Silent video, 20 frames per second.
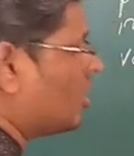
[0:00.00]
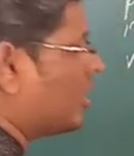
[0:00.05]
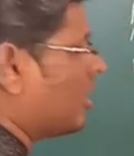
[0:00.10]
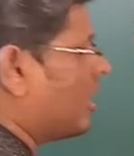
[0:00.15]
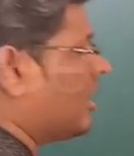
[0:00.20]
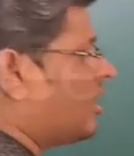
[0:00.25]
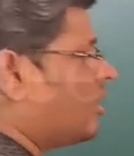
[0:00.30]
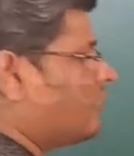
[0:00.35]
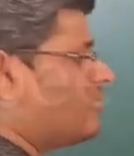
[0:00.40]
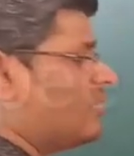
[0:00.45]
The
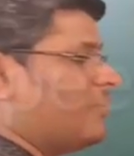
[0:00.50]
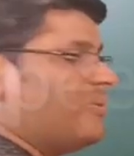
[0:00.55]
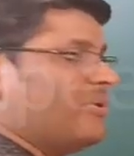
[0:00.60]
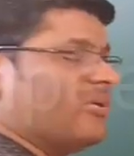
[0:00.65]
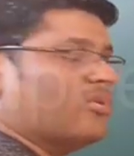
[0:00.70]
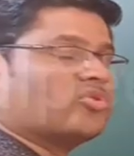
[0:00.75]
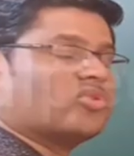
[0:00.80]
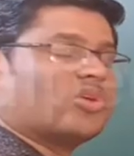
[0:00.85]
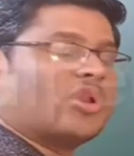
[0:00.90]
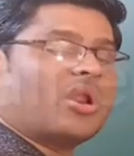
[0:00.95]
rate of
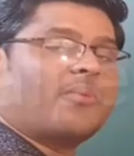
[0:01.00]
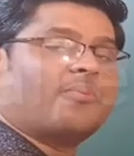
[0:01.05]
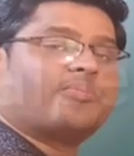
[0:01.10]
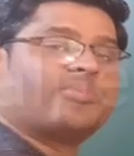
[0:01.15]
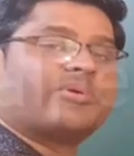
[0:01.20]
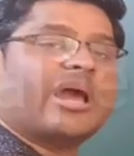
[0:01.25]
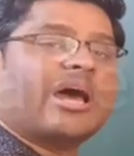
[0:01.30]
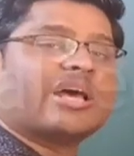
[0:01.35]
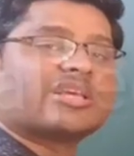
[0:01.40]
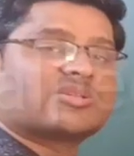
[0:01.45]
diffusion
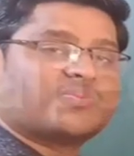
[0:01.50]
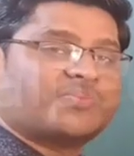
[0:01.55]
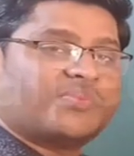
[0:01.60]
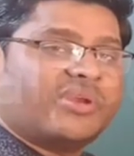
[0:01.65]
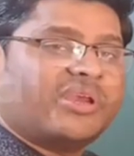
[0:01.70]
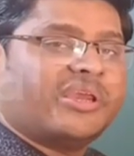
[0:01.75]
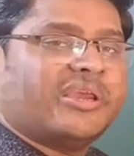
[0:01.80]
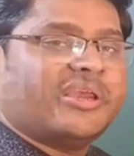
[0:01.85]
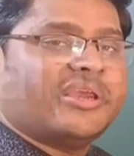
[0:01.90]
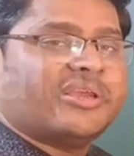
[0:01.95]
of gas
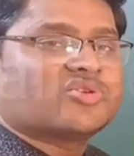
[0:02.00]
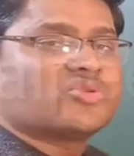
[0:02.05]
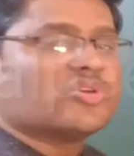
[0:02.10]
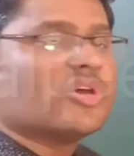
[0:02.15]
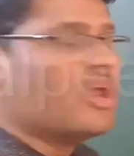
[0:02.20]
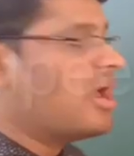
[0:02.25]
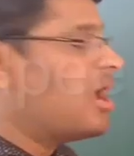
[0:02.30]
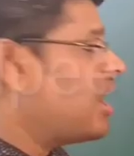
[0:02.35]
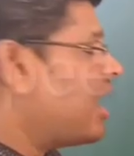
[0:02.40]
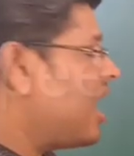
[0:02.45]
B is